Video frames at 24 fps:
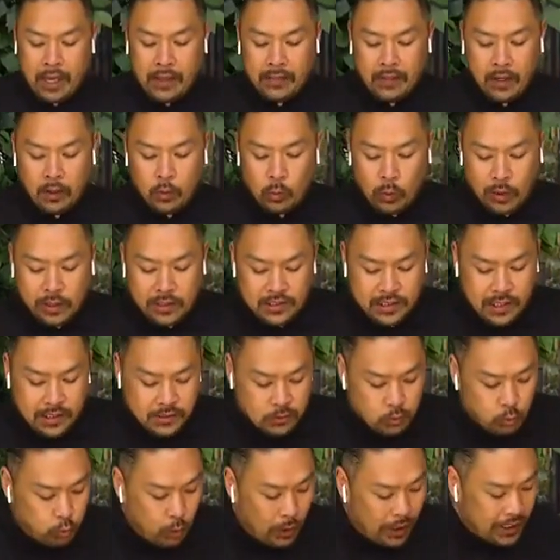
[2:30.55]
And then once
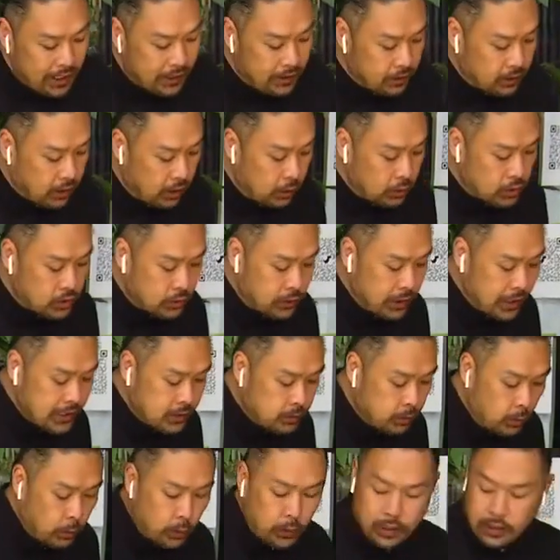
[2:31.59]
that's ready to go, Trace,